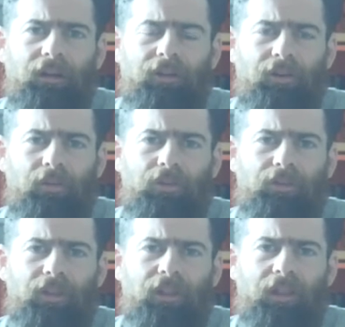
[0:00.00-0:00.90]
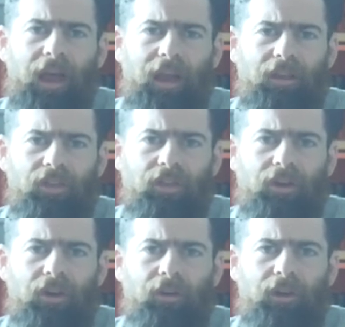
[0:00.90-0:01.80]
terms of it lacks the
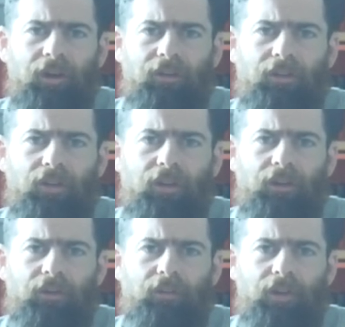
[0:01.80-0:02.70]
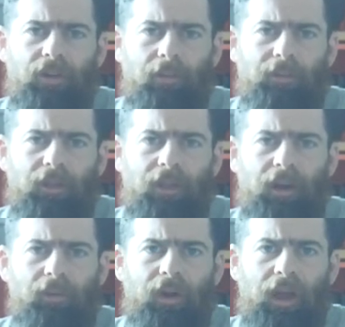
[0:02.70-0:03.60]
coherency to be something that
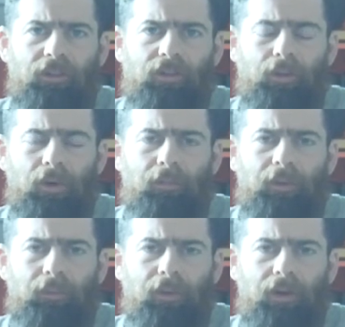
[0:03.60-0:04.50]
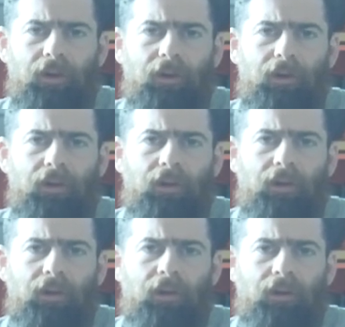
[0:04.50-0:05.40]
I would actually want people to
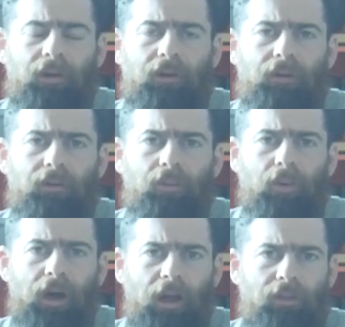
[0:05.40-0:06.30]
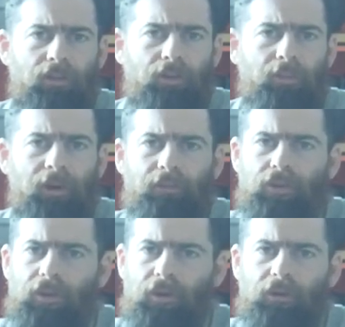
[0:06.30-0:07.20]
watch. But I'm
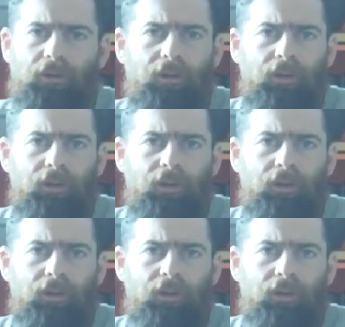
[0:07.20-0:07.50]
still